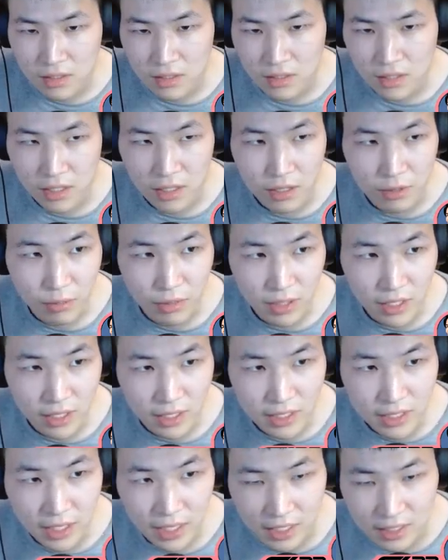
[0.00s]
And then we got
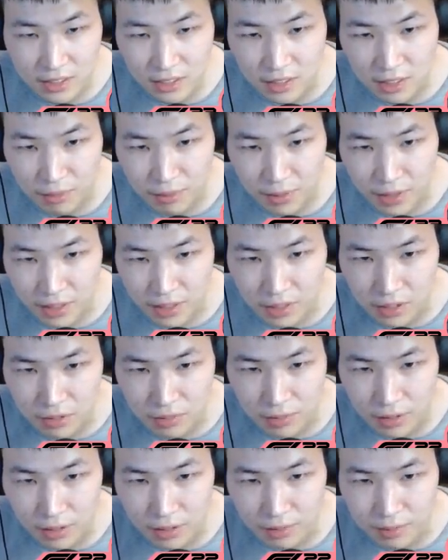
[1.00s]
Gasly up ahead as
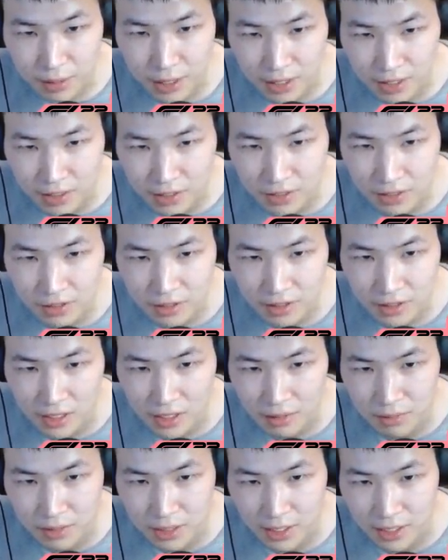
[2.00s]
well. Perez on the
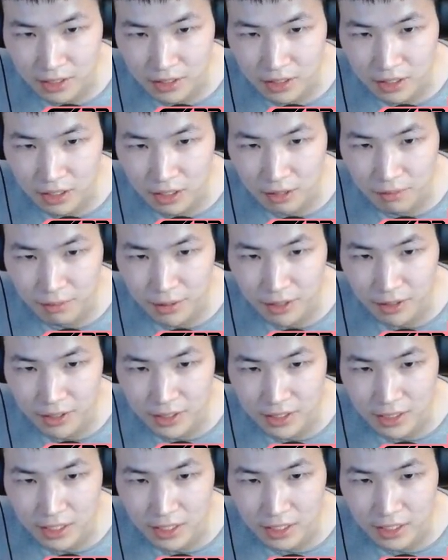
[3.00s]
same tire compound
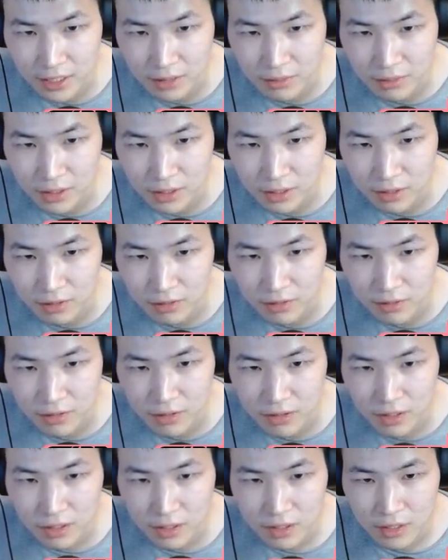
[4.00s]
as I am, so
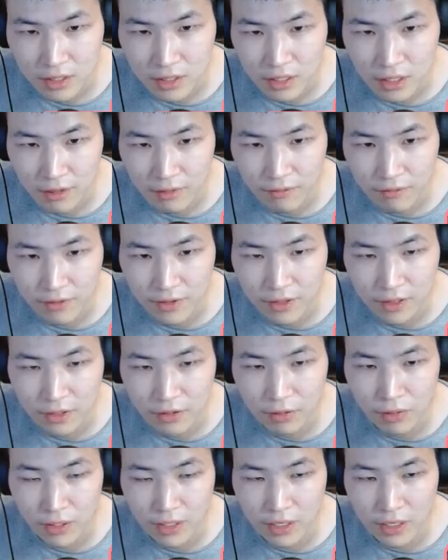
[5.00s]
I'm feeling
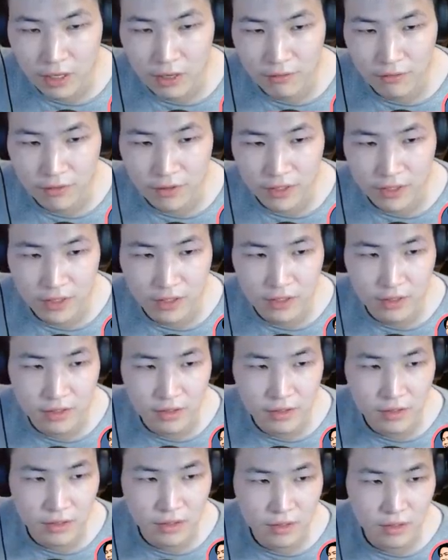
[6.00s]
quite confident
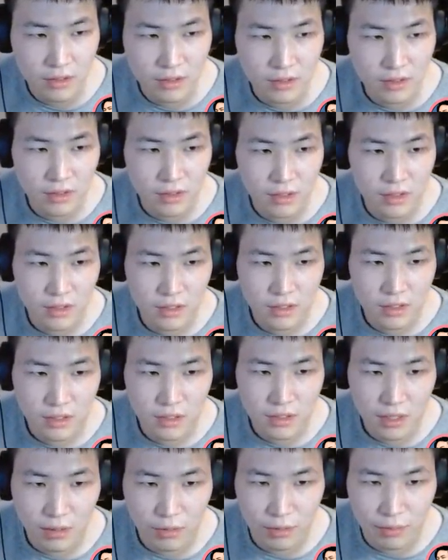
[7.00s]

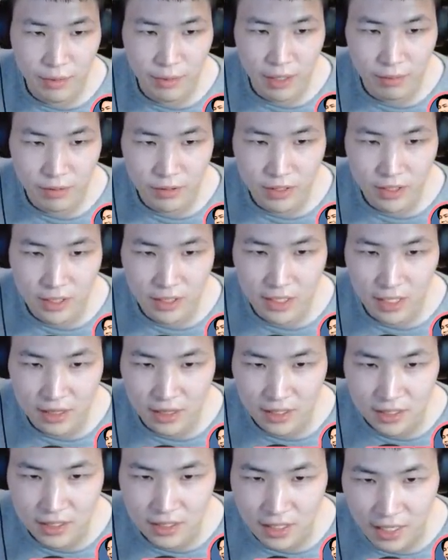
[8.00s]
that we'll be able to get
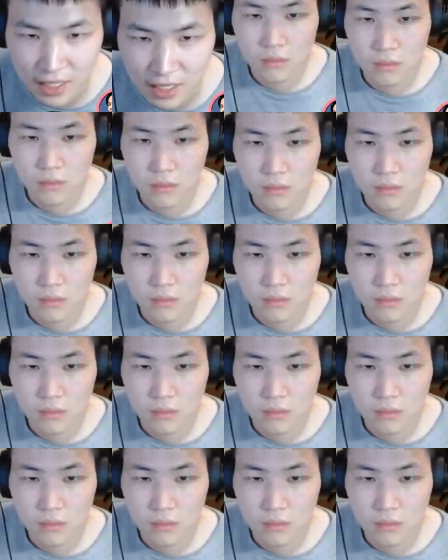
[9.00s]
this guy.